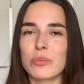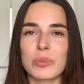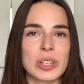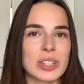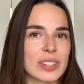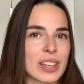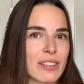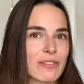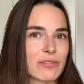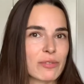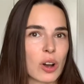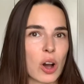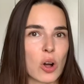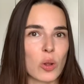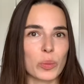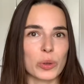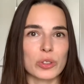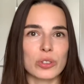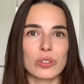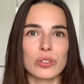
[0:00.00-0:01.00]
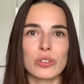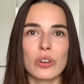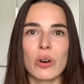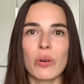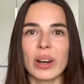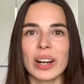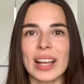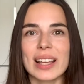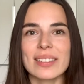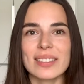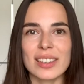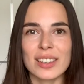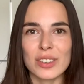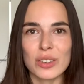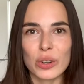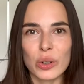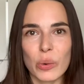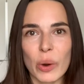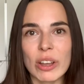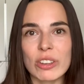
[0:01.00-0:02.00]
weeks have almost no one asking you
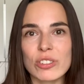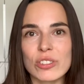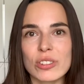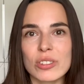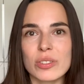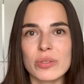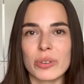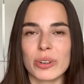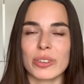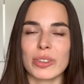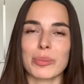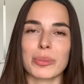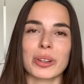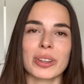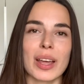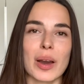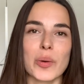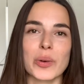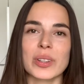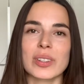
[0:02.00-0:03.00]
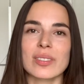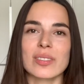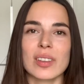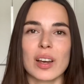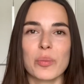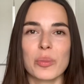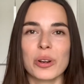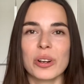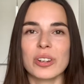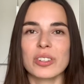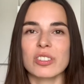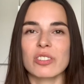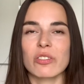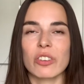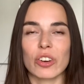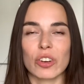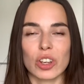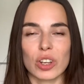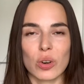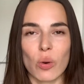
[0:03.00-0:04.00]
questions. For example, now in the summer, it's
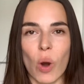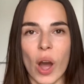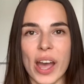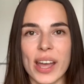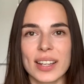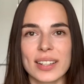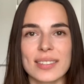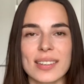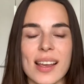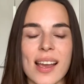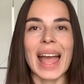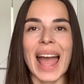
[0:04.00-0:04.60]
very quiet.